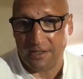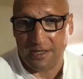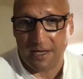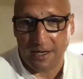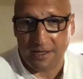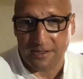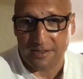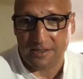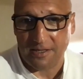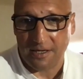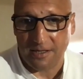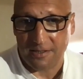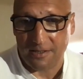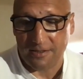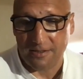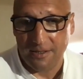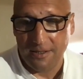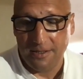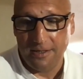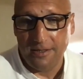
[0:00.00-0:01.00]
in the United
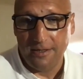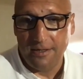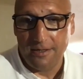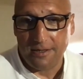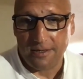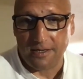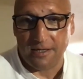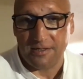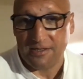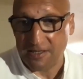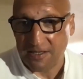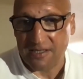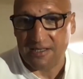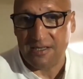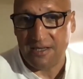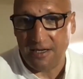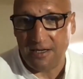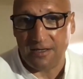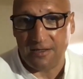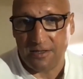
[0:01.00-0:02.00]
States can
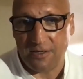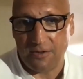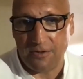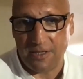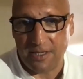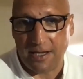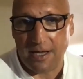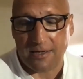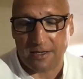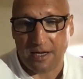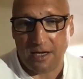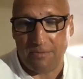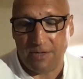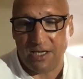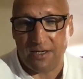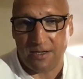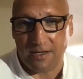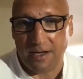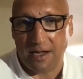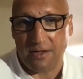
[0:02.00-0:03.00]
succeed in doing that,
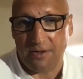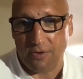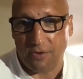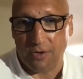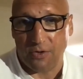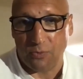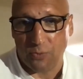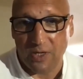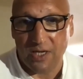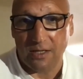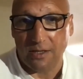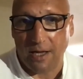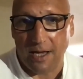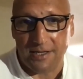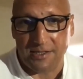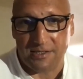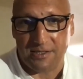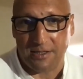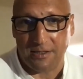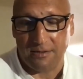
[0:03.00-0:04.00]
coming together and
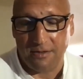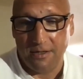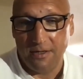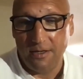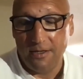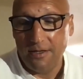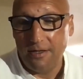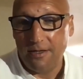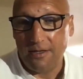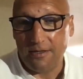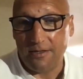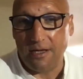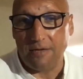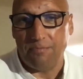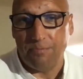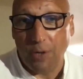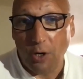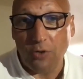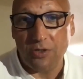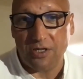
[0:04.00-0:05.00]
realizing
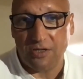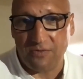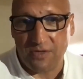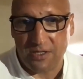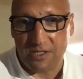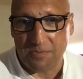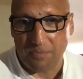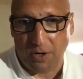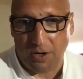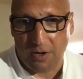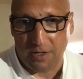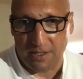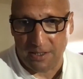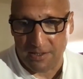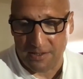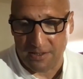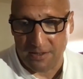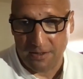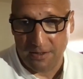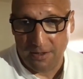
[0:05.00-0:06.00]
that both of these
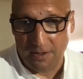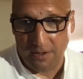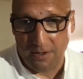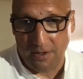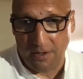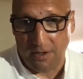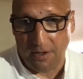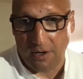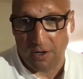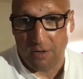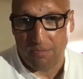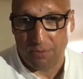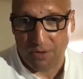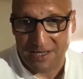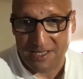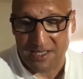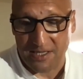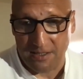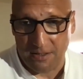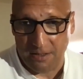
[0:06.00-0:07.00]
parties are
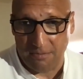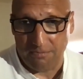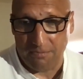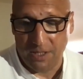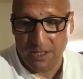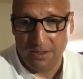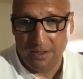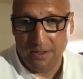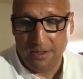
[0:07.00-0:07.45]
oppressing them.